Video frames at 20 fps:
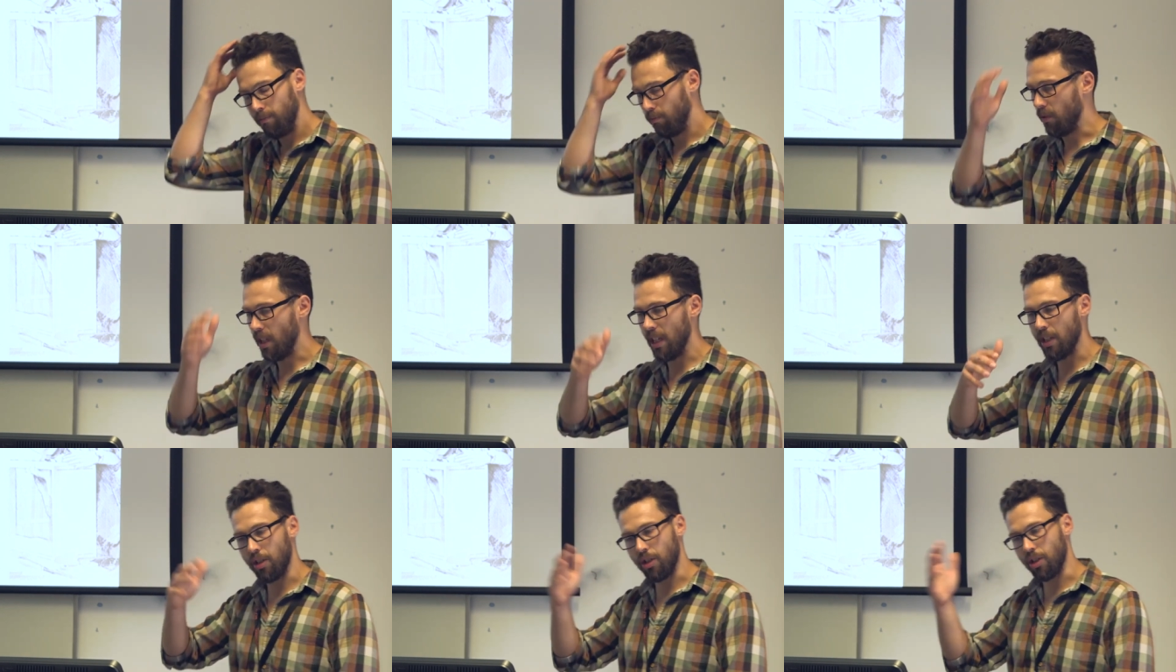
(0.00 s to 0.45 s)

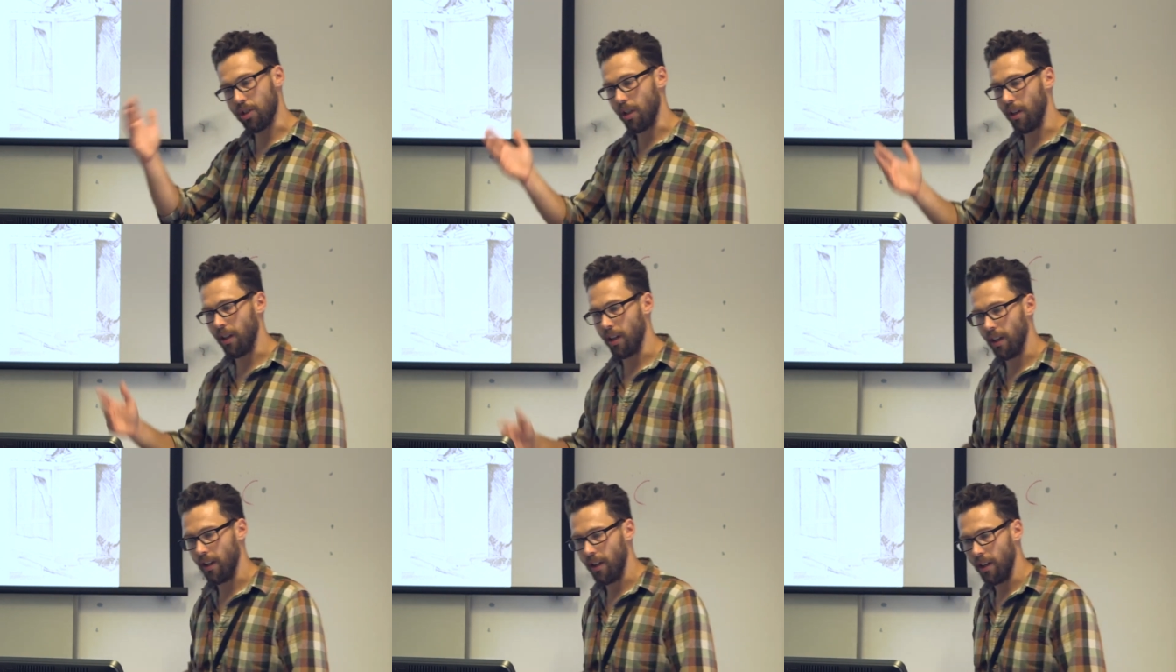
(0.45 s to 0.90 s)
These are just
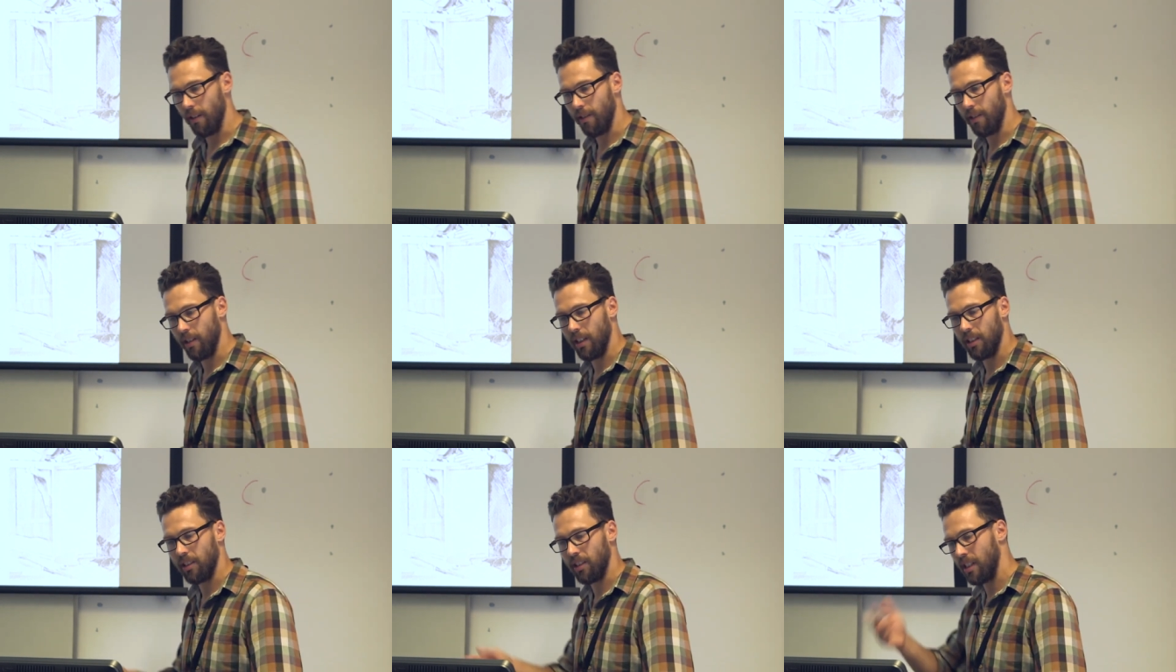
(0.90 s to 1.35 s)

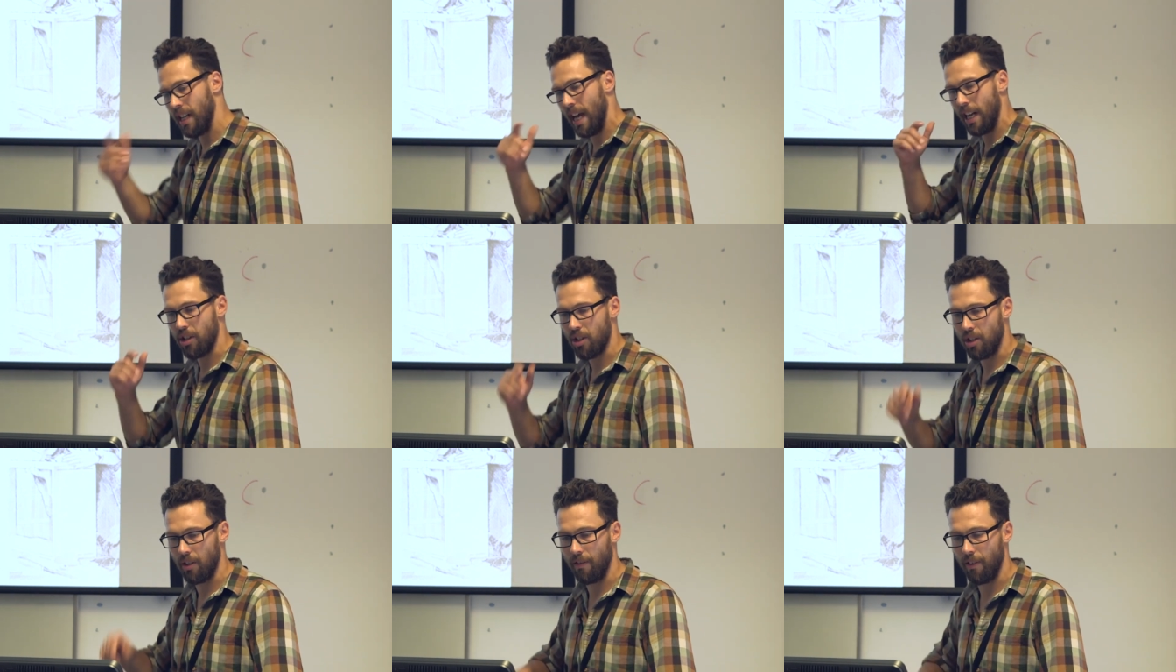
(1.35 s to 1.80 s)
a
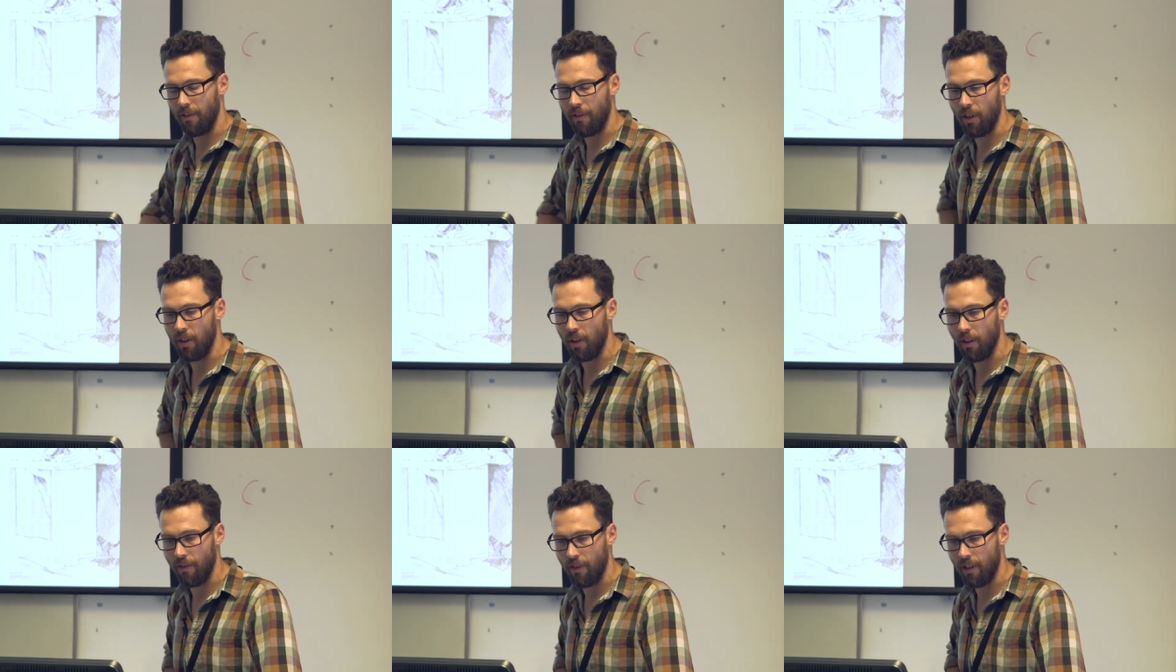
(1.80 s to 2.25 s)
snatch of a
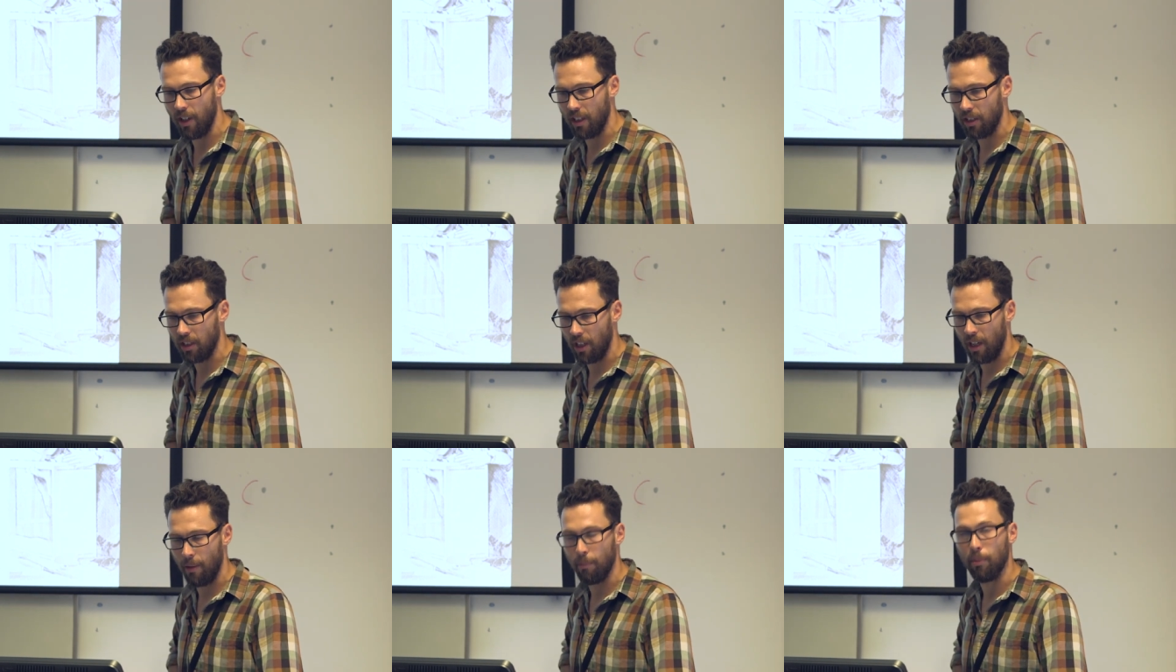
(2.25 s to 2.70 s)
few different
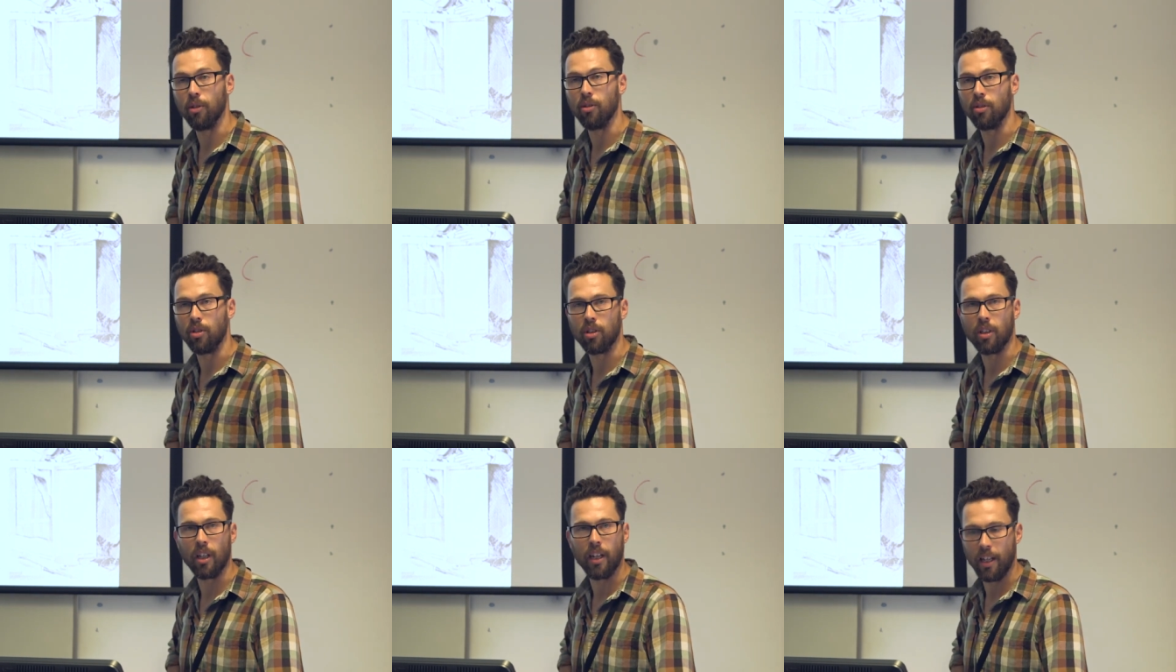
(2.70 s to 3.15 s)

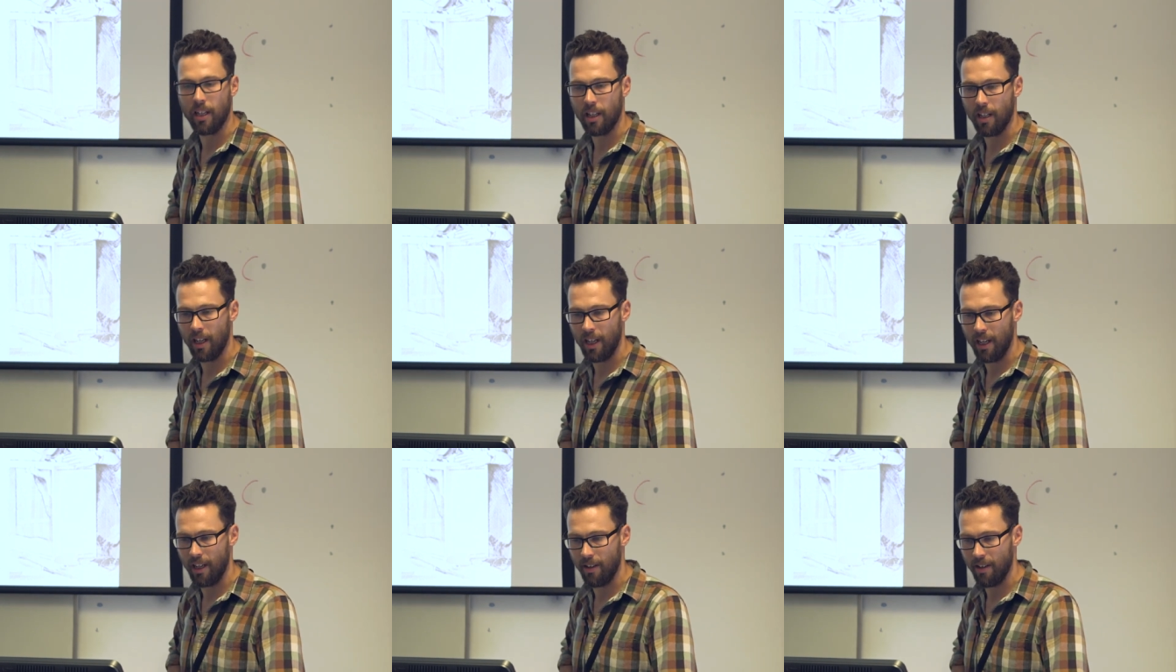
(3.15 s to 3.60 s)
examples.
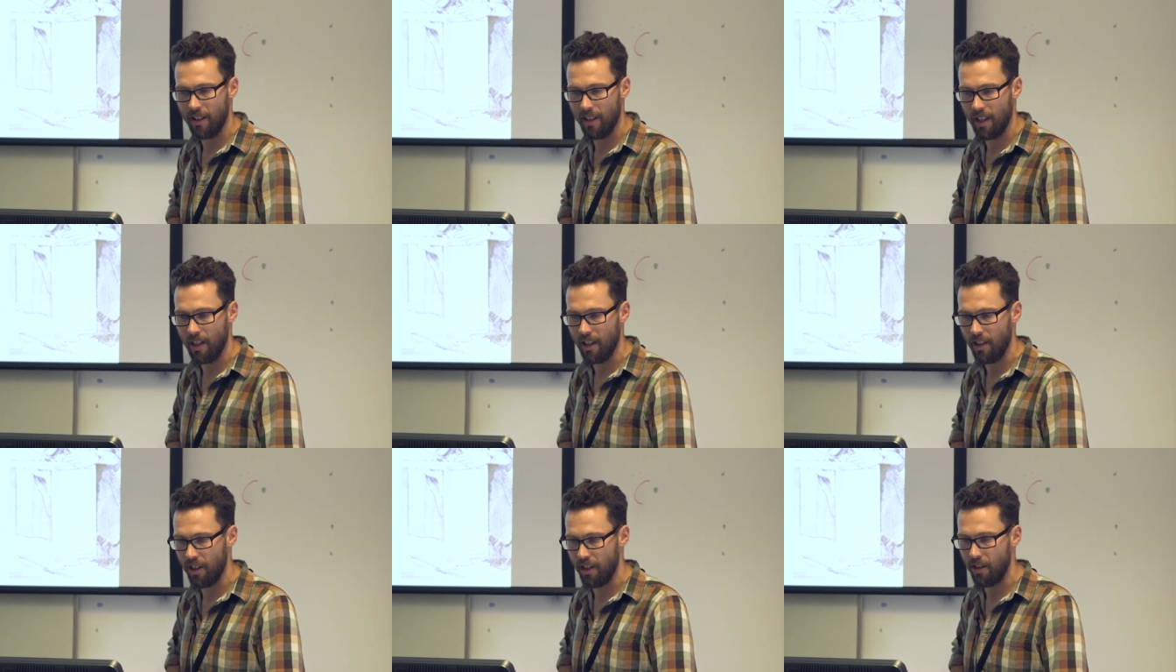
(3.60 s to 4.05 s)
There
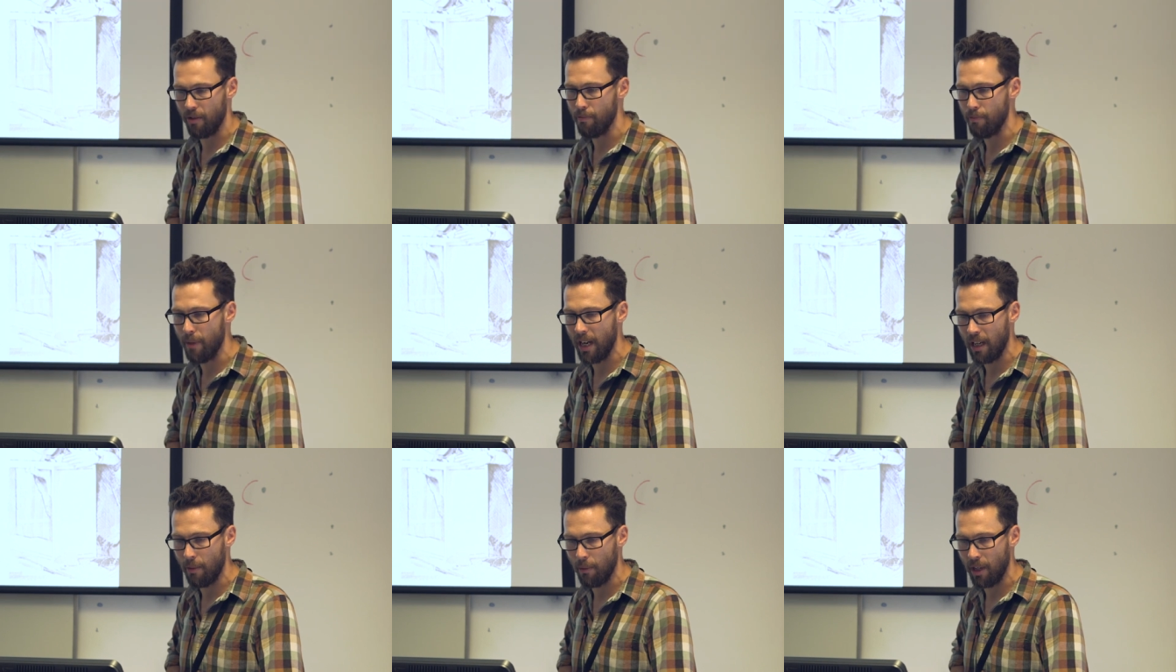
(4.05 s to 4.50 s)
are
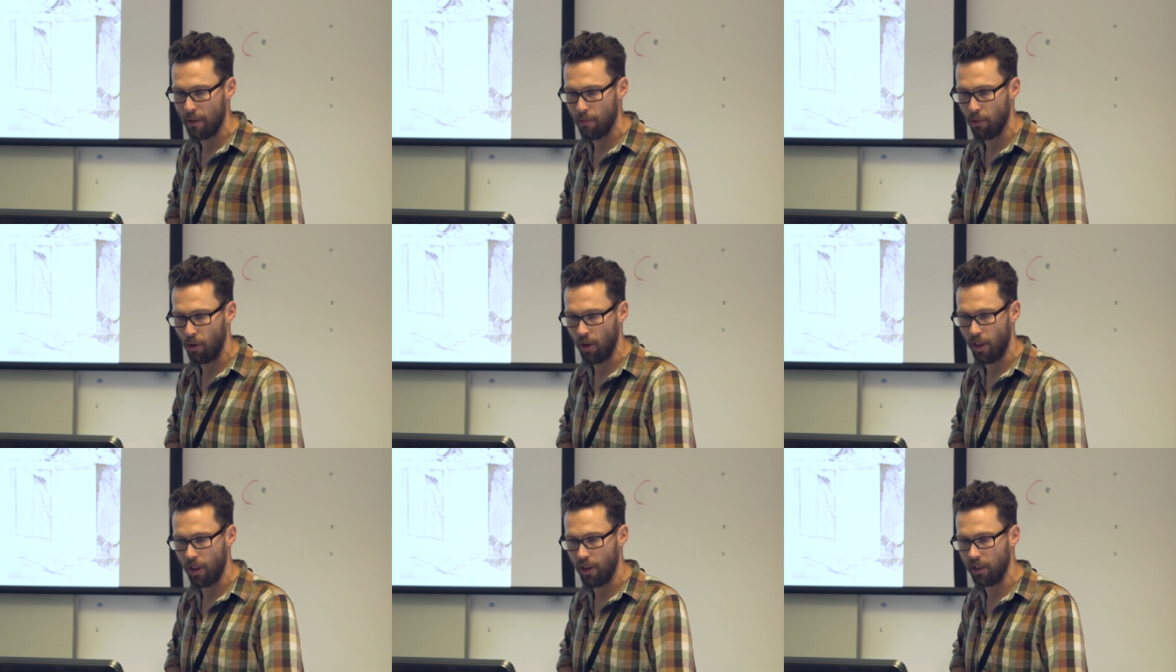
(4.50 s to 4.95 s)
many, many
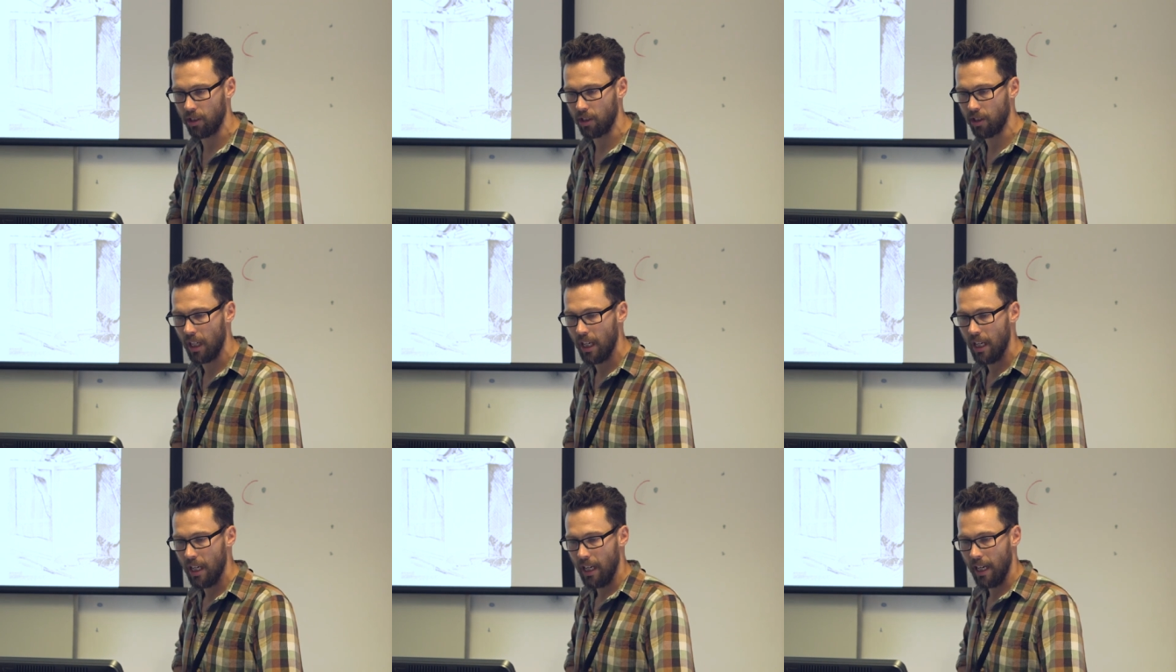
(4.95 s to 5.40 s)
more than this.